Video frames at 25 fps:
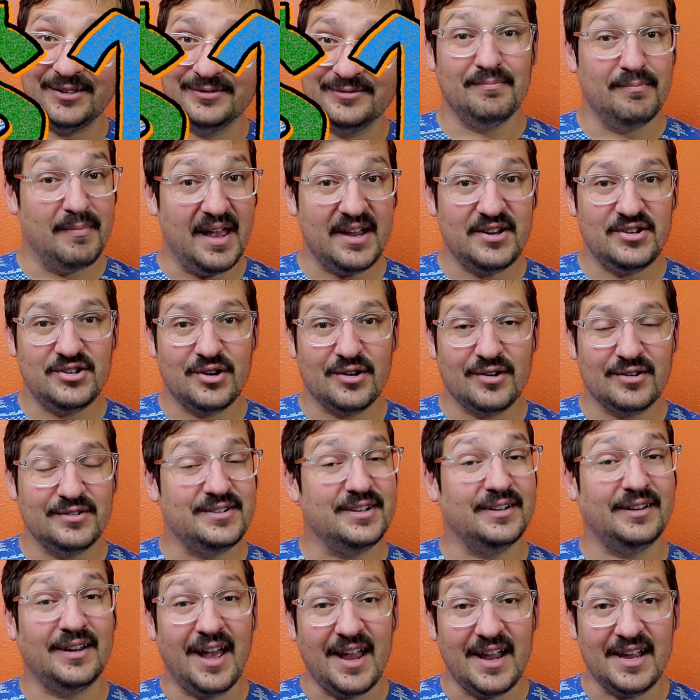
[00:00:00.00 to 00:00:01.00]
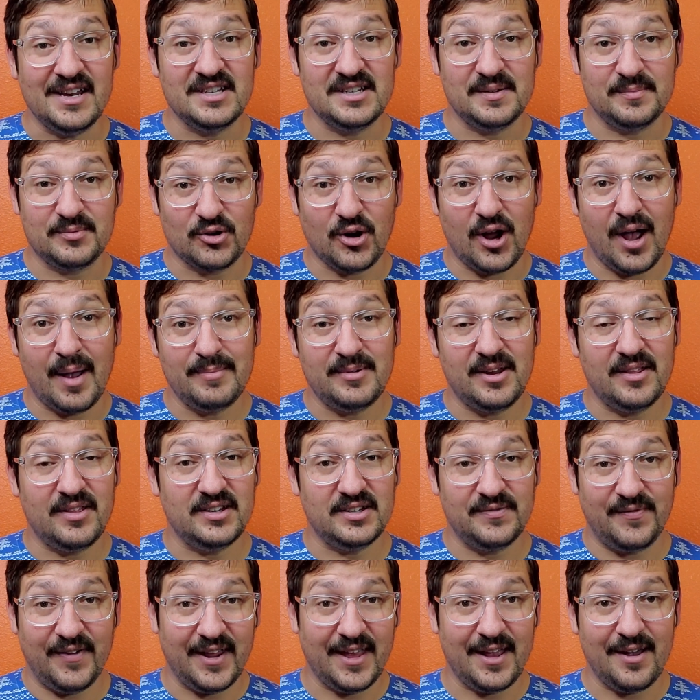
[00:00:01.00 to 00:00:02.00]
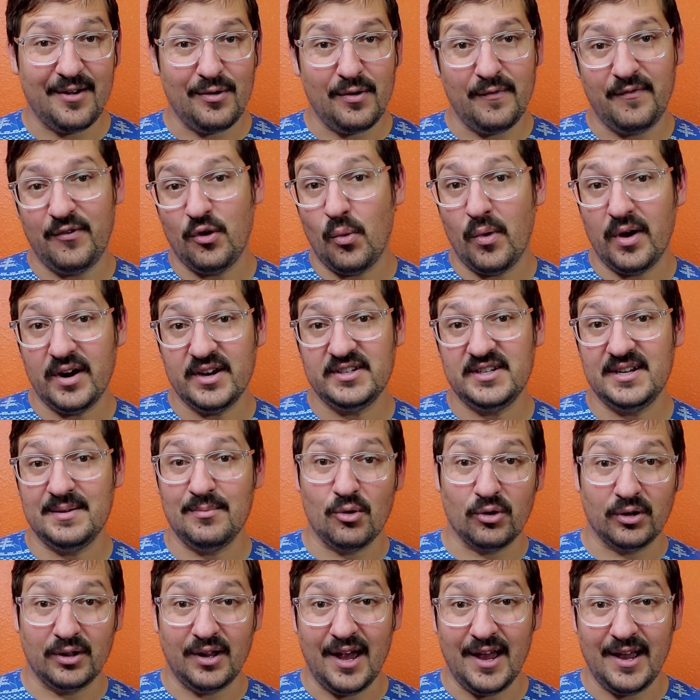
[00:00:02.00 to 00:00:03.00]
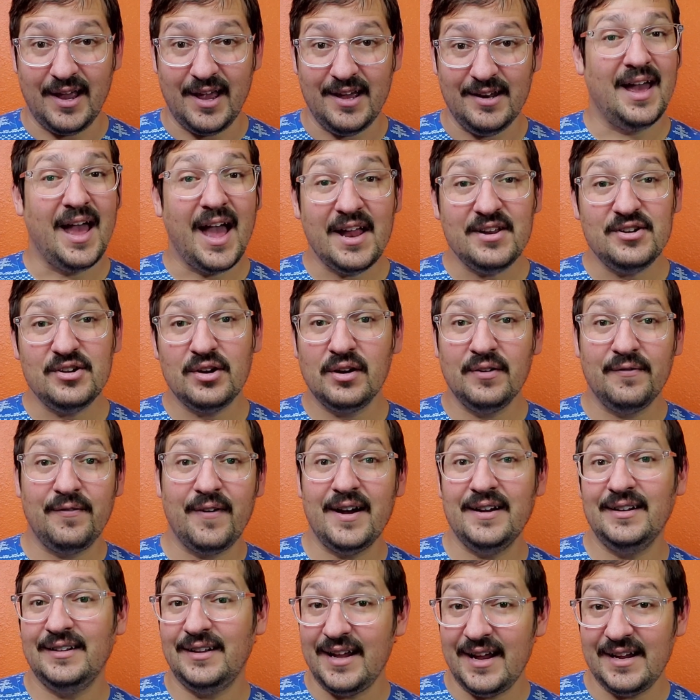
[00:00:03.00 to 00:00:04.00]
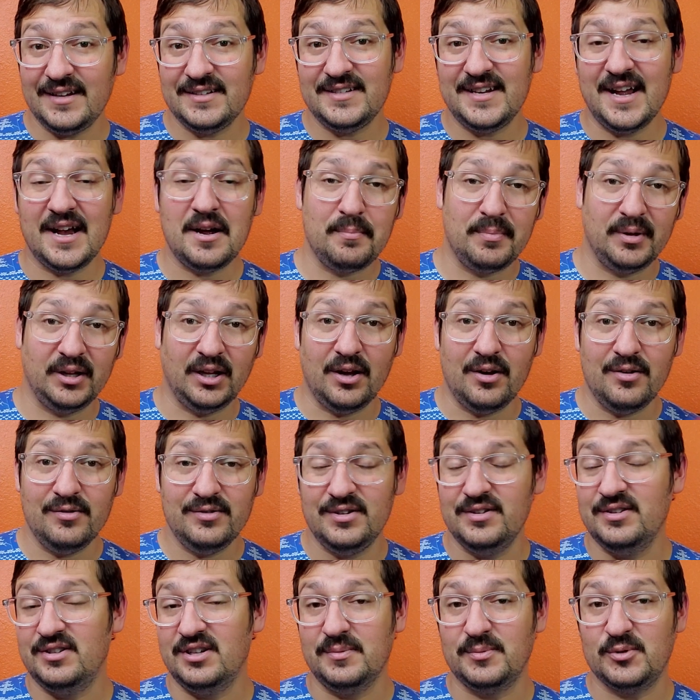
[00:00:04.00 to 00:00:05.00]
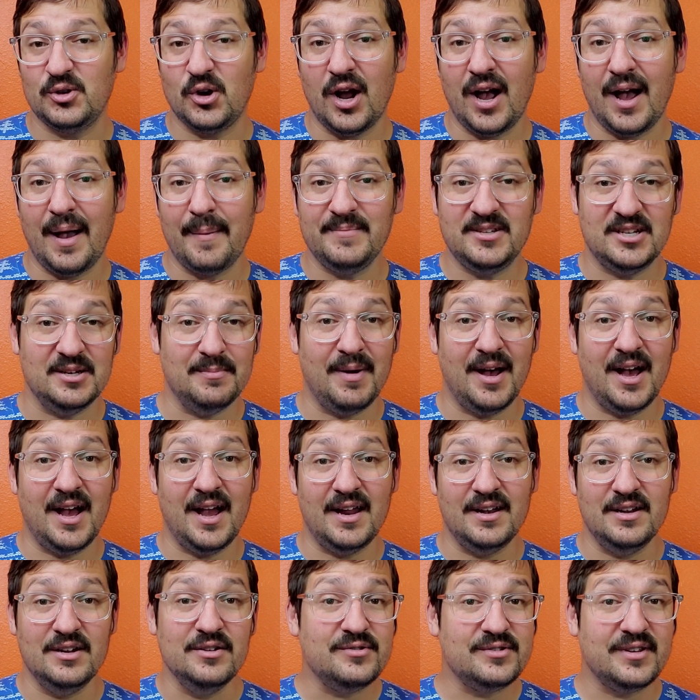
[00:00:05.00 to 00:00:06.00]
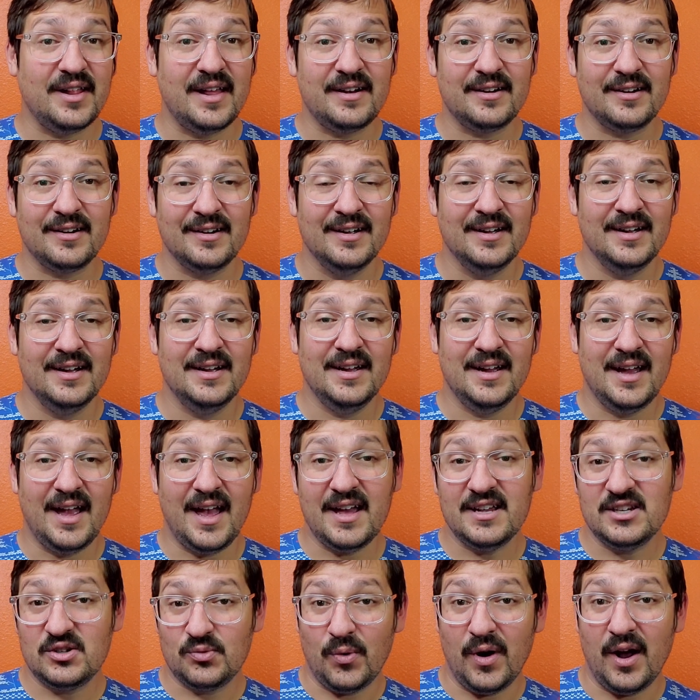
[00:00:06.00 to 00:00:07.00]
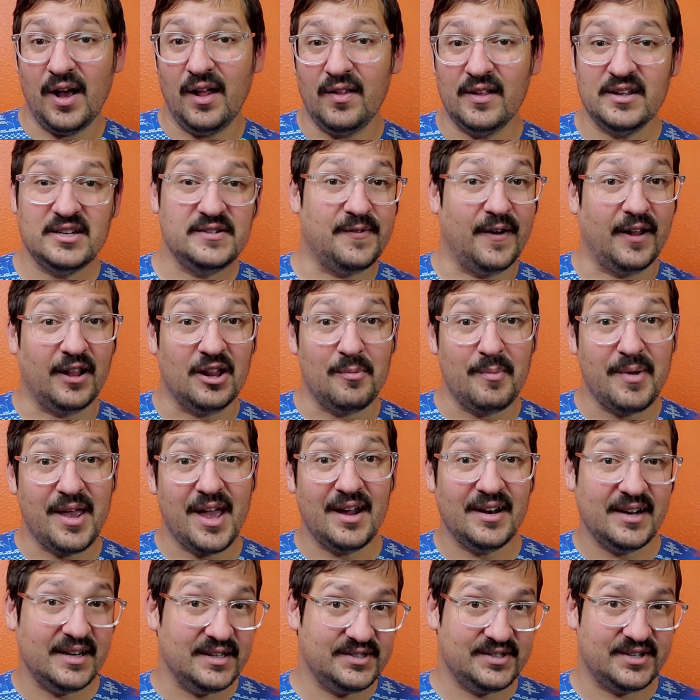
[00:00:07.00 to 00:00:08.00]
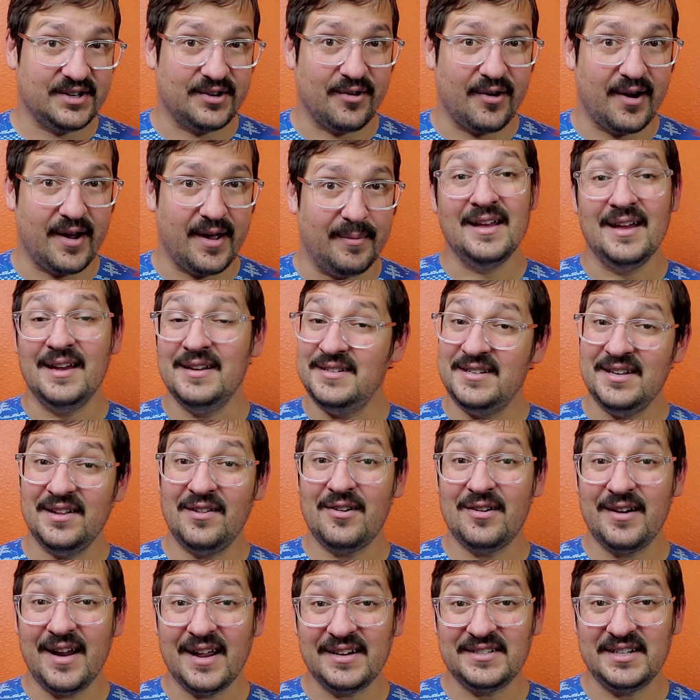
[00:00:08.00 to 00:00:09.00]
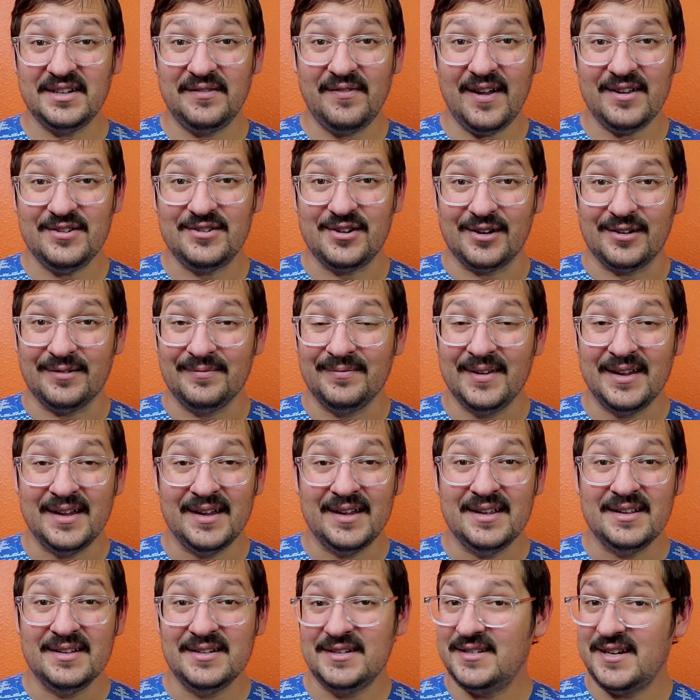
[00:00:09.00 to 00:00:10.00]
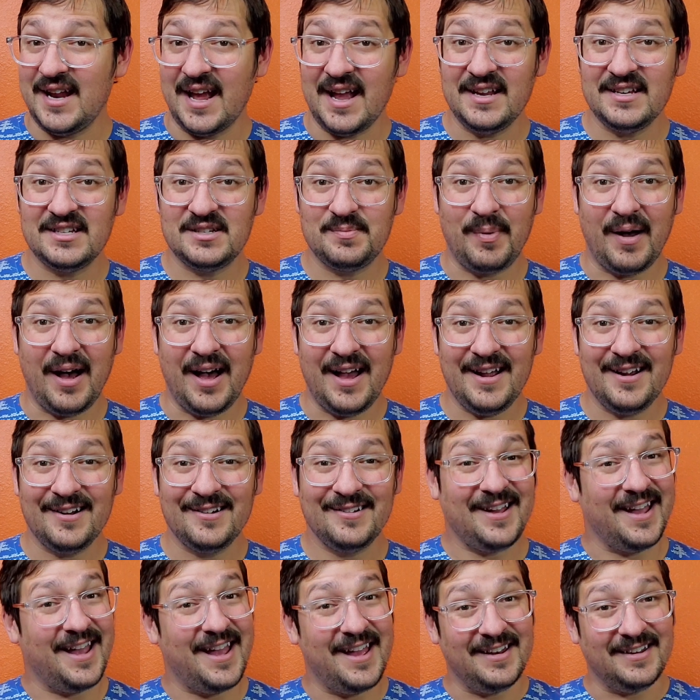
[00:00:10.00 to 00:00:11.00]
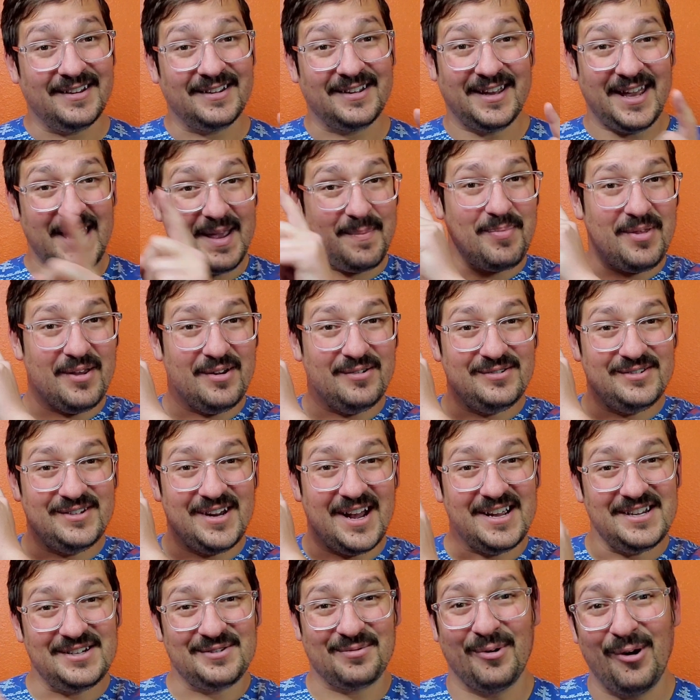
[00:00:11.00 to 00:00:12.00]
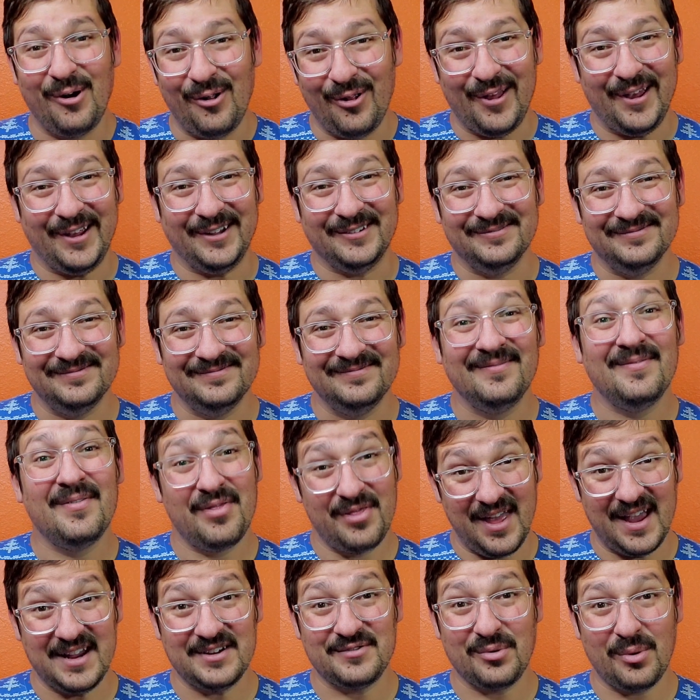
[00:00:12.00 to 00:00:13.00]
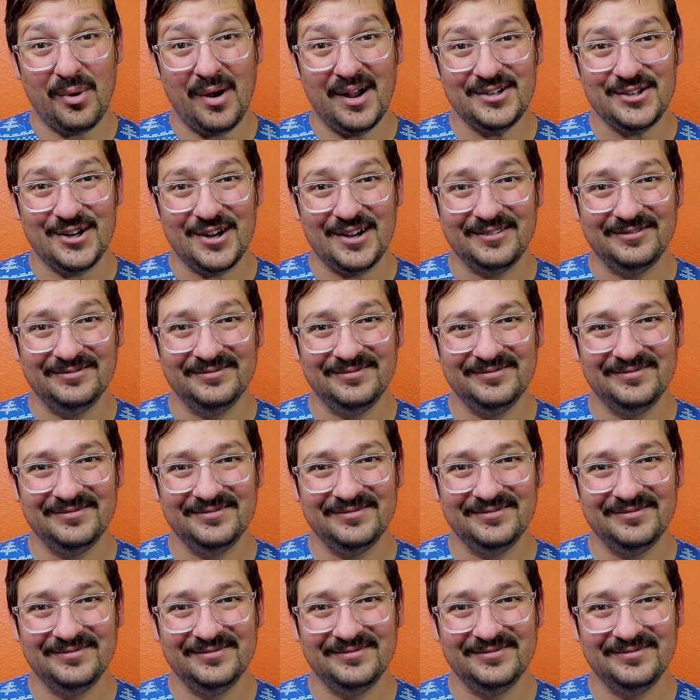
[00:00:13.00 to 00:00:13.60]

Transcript: Make sure to like and subscribe to this video if you want to see more like it, and you can find links down below to subscribe to my newsletter, as well as follow me on Instagram. Until our next adventure, stay inspired and keep those dice rolling. Thanks for watching.